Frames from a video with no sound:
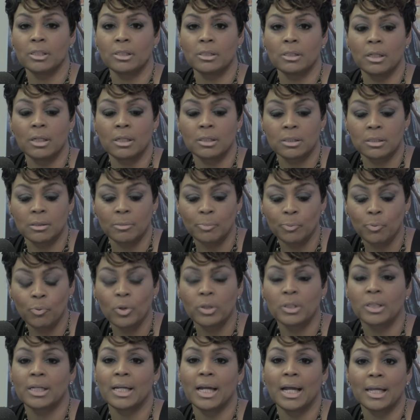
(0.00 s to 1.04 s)
it's
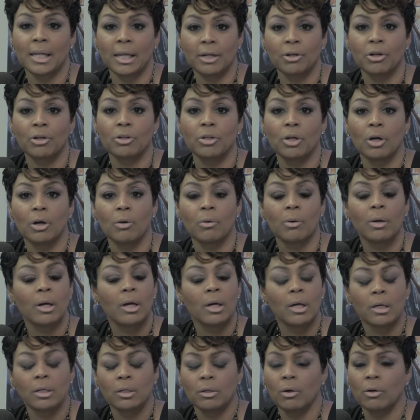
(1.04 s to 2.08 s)
important that I let her know.
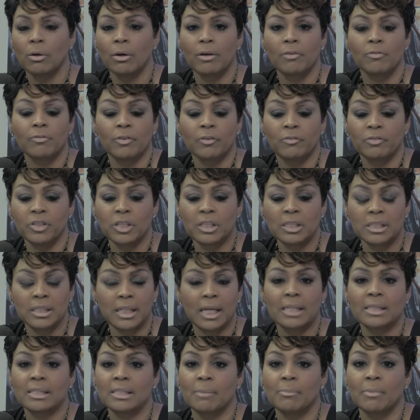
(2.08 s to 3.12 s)
If she
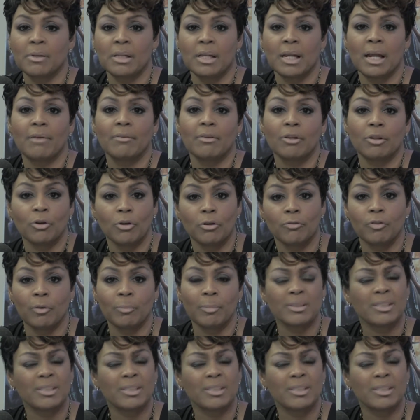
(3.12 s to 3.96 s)
says something that I learned from,